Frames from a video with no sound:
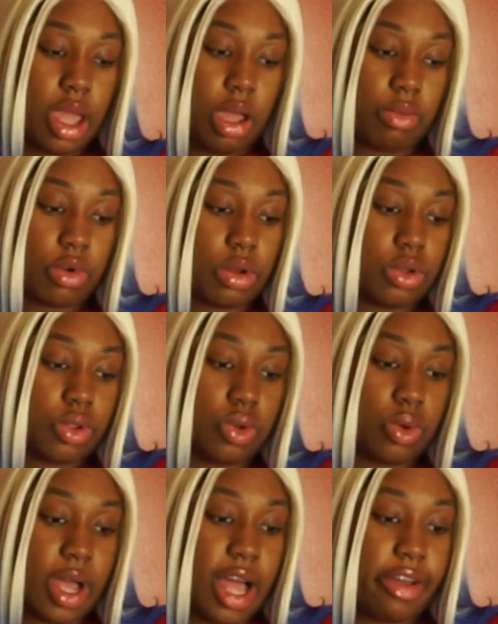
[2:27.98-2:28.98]
I
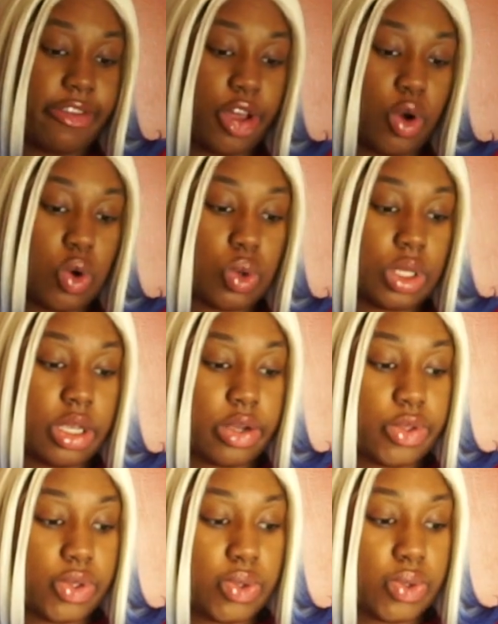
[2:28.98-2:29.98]
have a wholesale
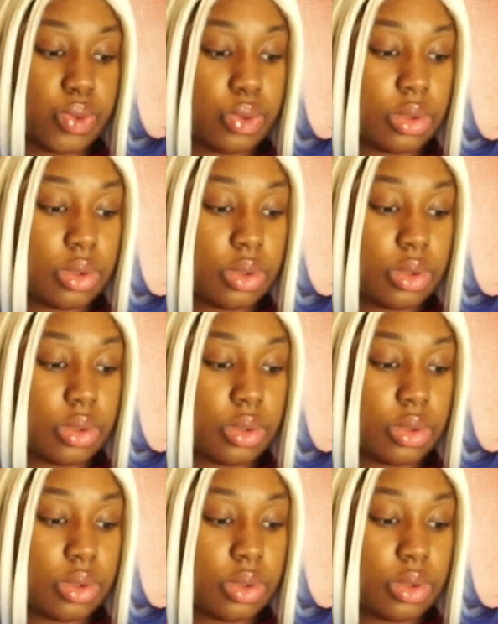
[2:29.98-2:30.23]
to do.